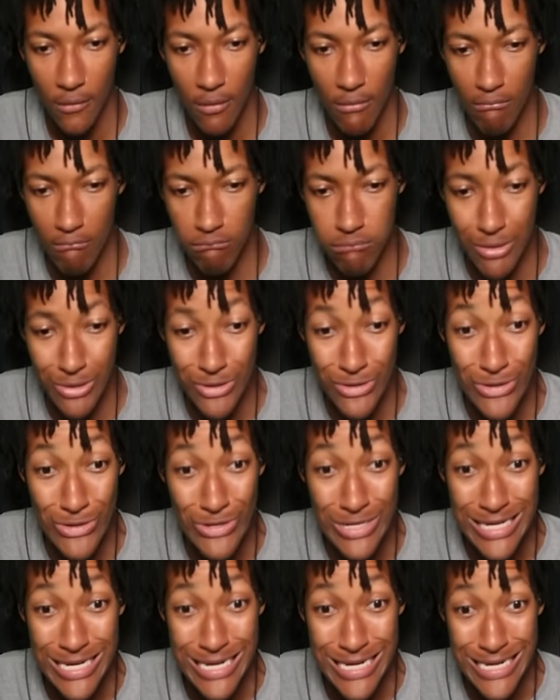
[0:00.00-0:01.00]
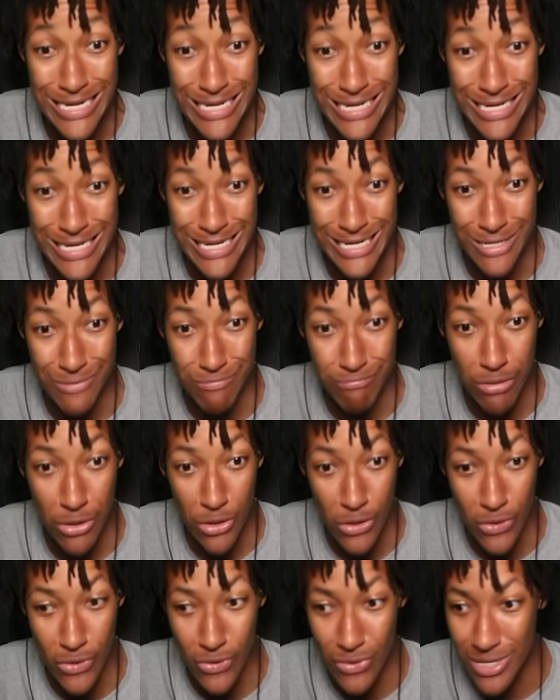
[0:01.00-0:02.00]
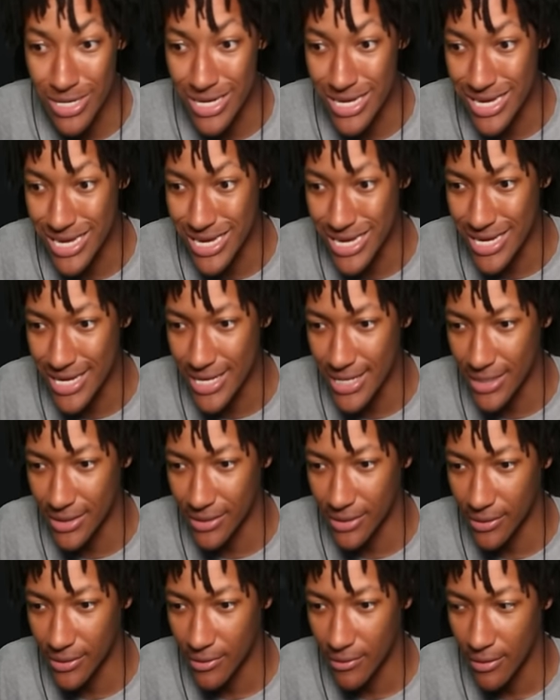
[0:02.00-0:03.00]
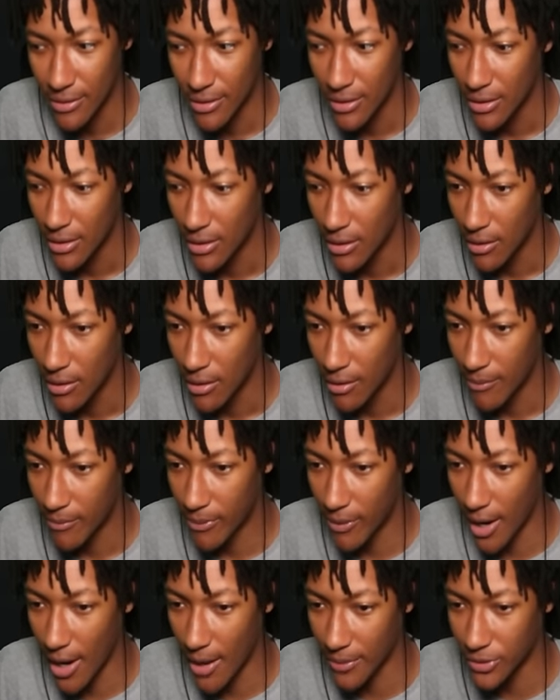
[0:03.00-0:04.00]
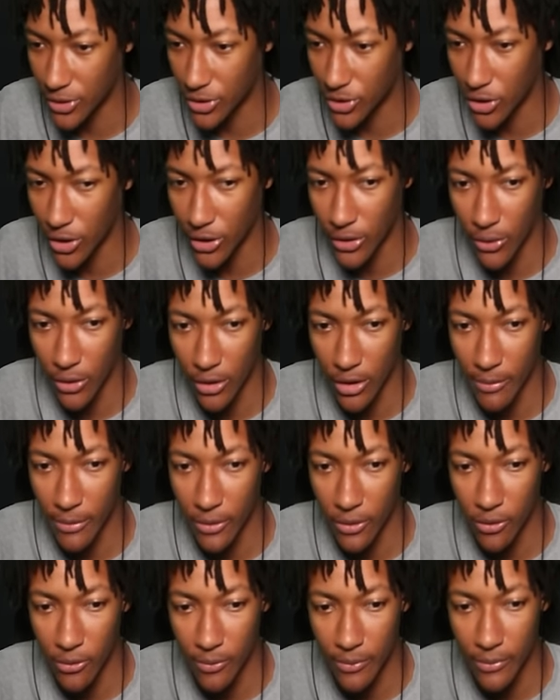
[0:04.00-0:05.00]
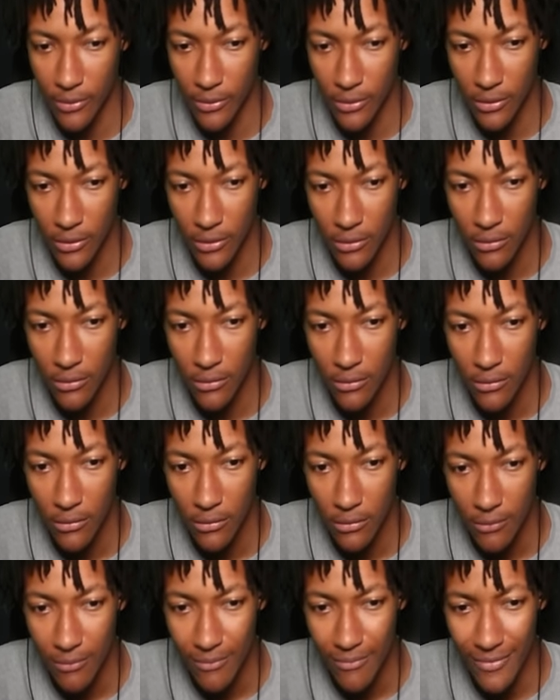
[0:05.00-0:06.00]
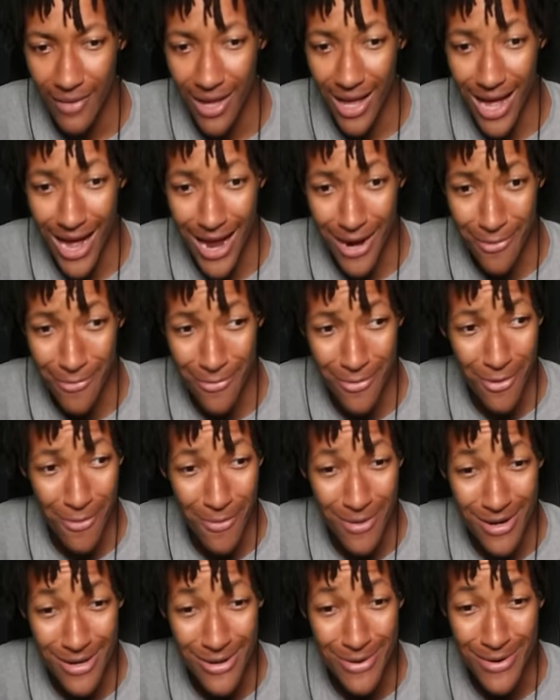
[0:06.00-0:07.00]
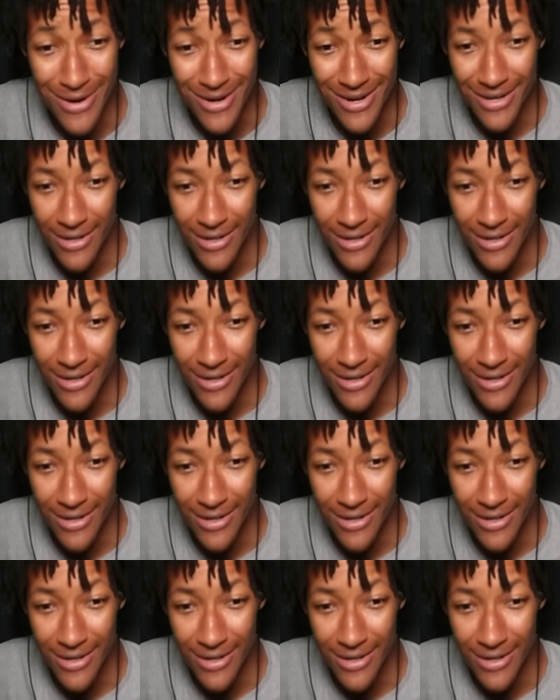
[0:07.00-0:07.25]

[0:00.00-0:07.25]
Blue keys. Blue keys. Perhaps a certain door can be opened. I don't know what door.